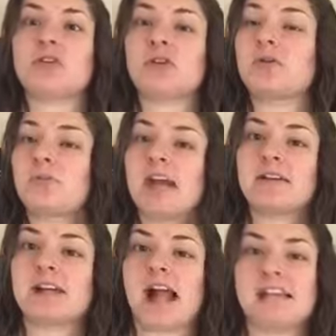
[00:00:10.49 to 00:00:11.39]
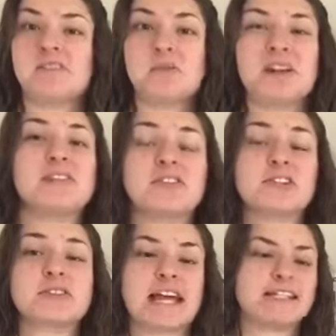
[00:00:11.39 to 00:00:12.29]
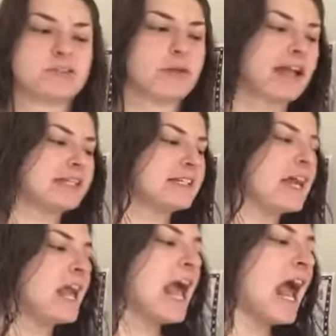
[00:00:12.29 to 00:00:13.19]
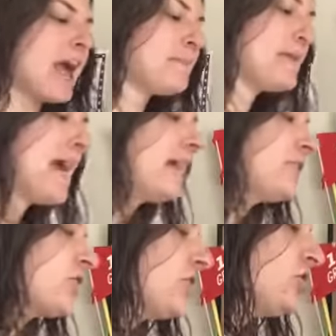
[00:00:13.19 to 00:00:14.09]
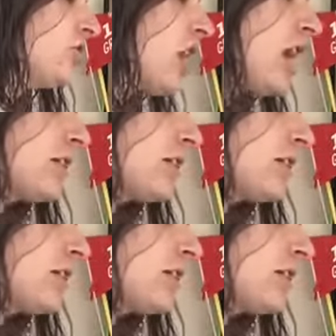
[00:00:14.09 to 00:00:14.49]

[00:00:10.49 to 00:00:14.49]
You can write kind of whatever you'd like to write. I'm going to actually just talk